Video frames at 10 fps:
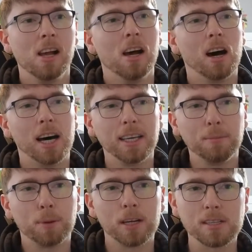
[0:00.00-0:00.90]
I
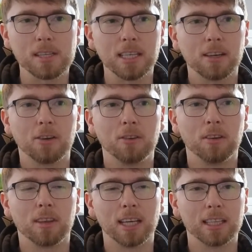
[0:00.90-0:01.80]
personally don't
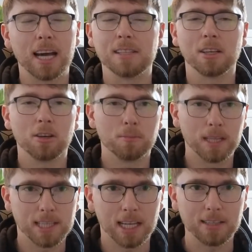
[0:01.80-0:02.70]
think that is a good
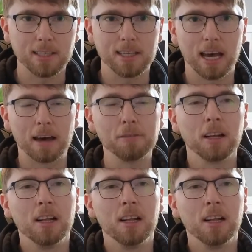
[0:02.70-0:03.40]
mentality to have.